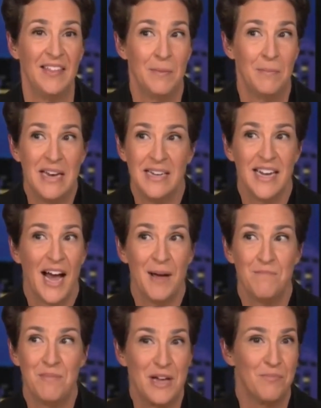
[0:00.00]
in the
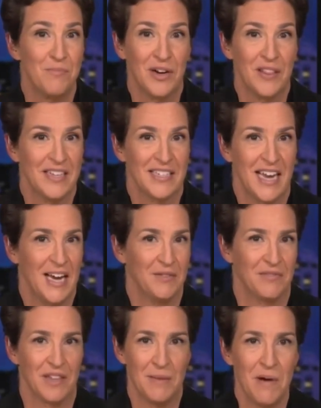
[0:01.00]
meantime, being put in this
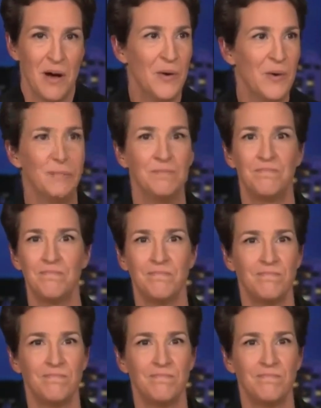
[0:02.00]
kind of limbo,